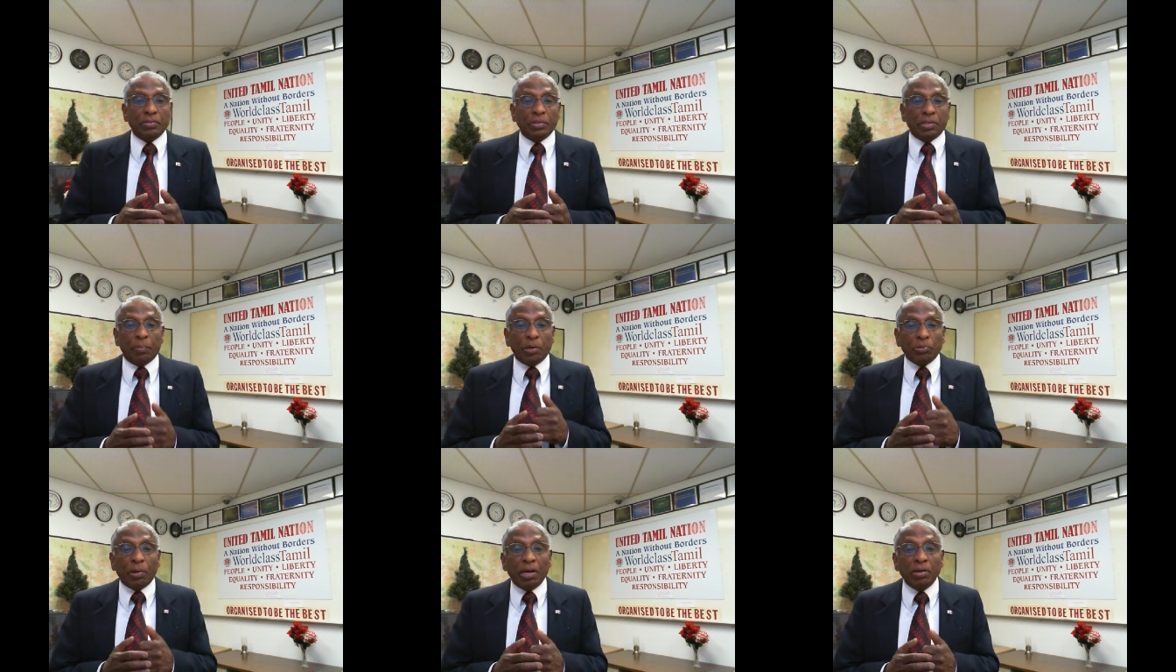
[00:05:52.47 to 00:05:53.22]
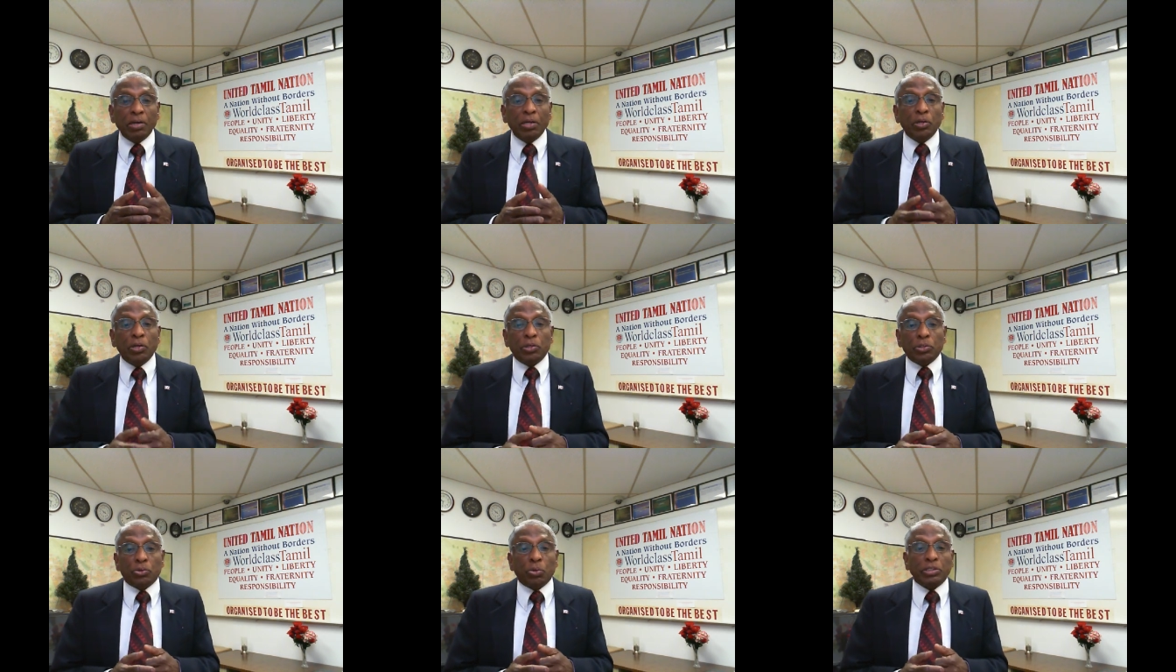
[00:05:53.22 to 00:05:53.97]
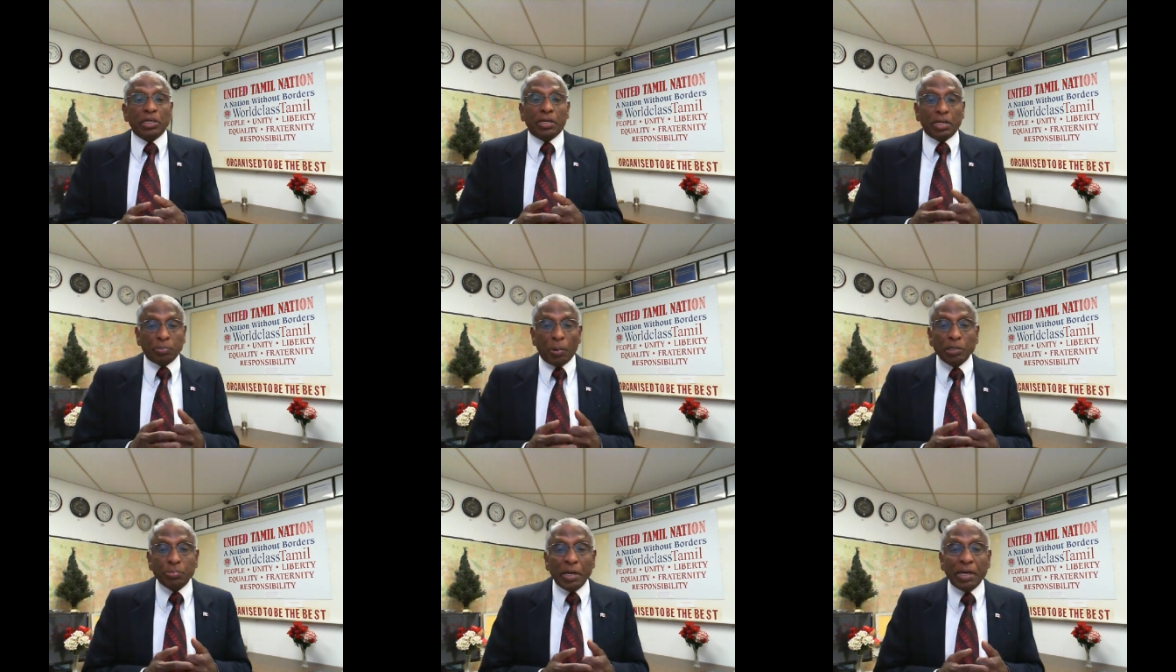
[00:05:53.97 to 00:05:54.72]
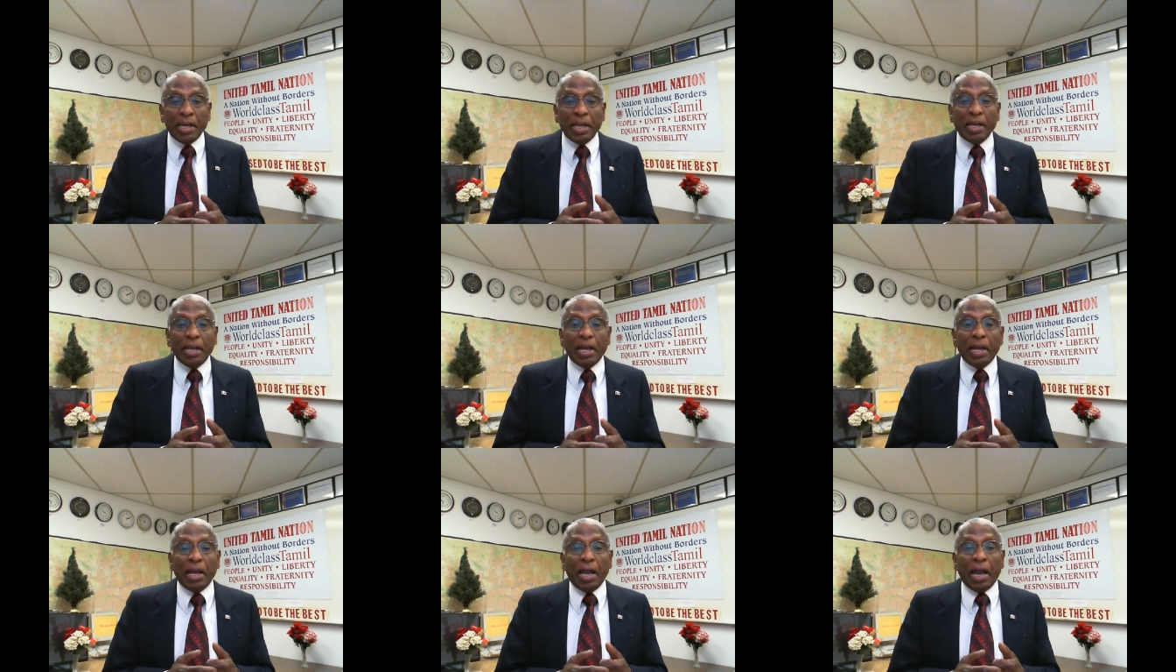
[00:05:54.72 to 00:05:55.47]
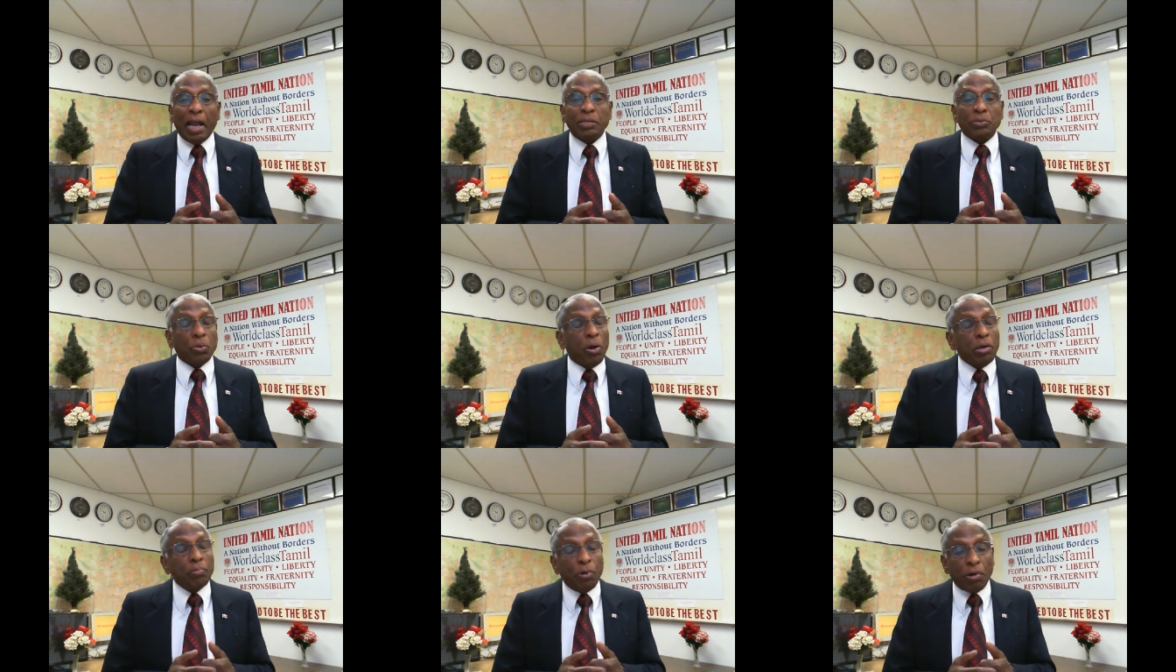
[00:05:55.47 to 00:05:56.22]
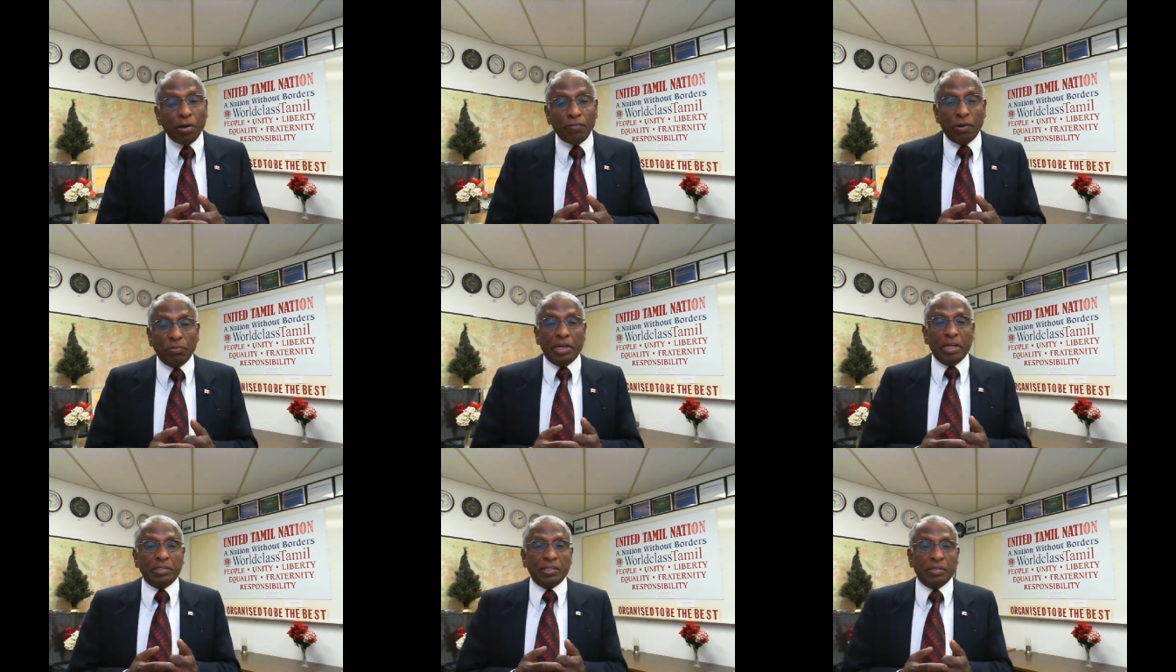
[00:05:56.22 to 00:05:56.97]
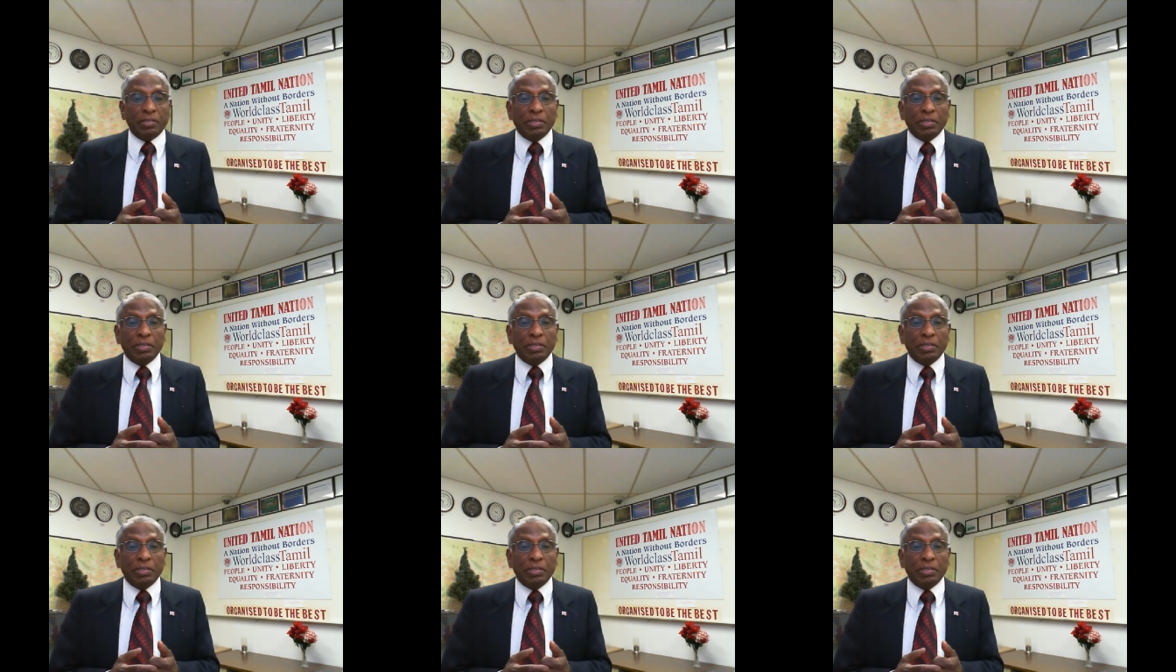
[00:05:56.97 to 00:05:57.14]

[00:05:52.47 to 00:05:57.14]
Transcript: Number 12, social responsibility and strong moral foundation.